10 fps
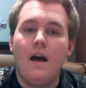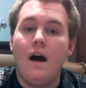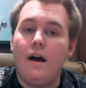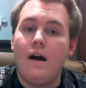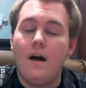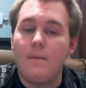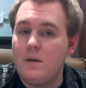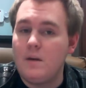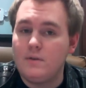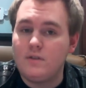
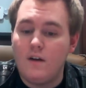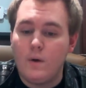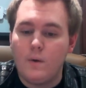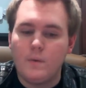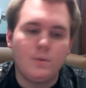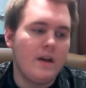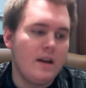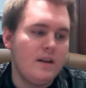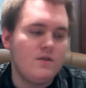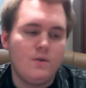upgradable software, which we'll
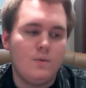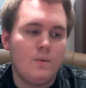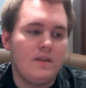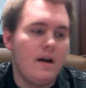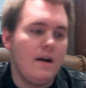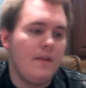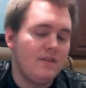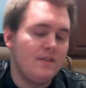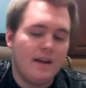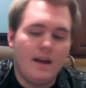get into with the
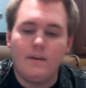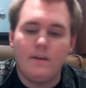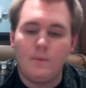Sigeli.